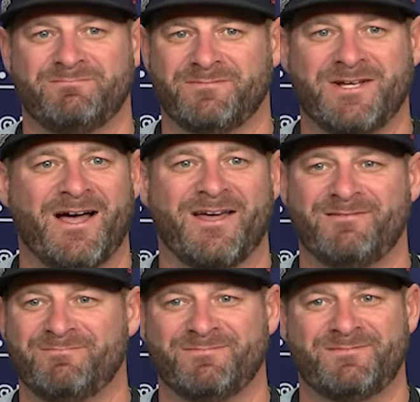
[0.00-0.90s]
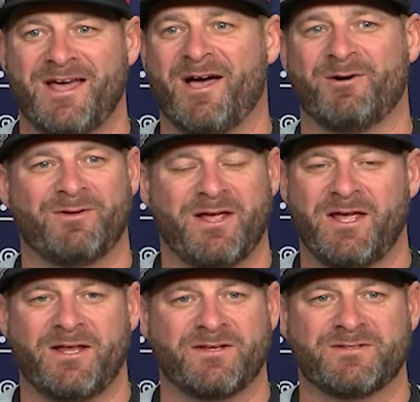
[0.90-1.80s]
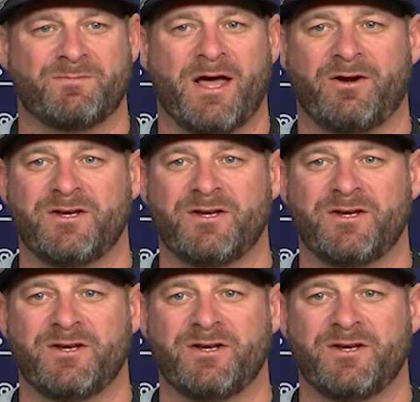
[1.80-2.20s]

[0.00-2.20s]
tied down. It doesn't matter.